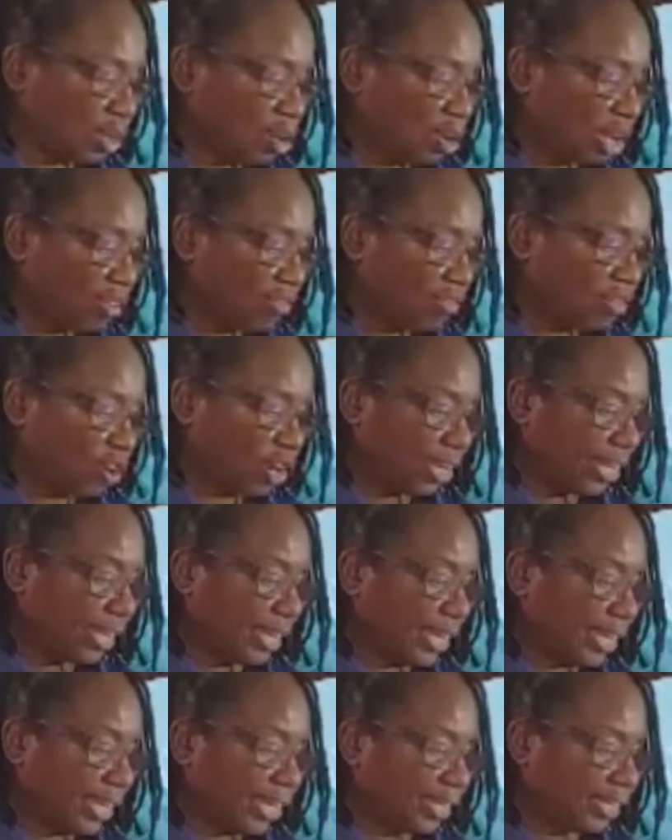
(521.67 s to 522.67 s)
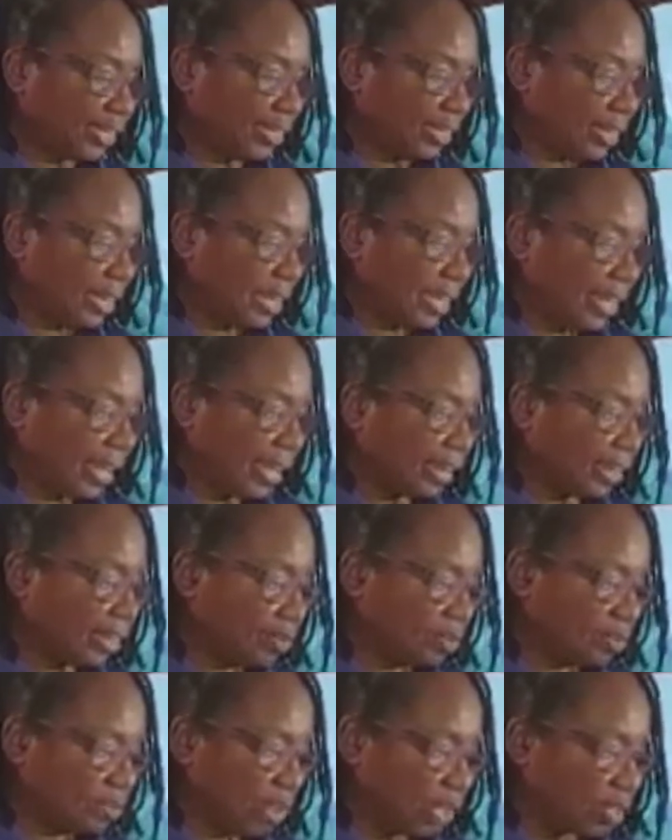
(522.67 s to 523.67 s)
olive oil in
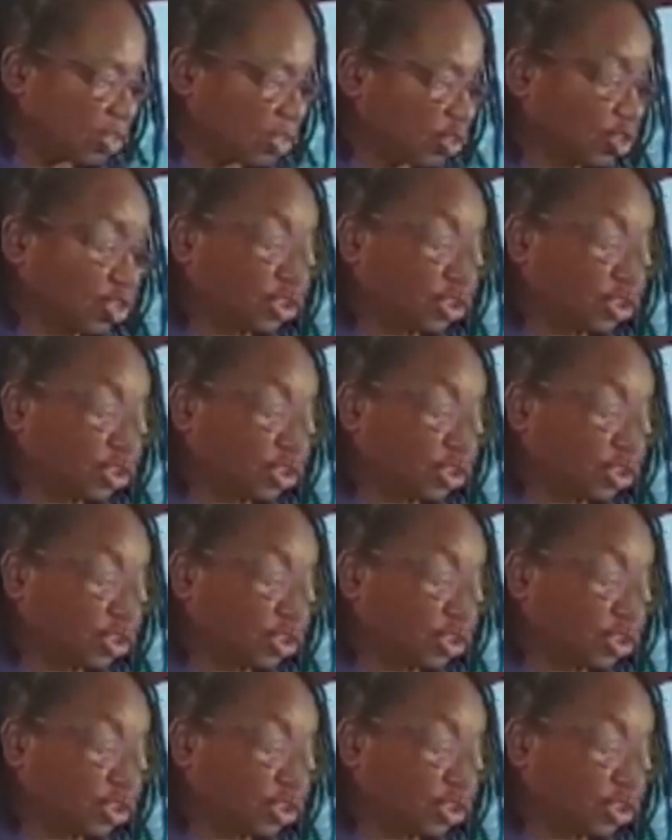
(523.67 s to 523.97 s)
and make sure.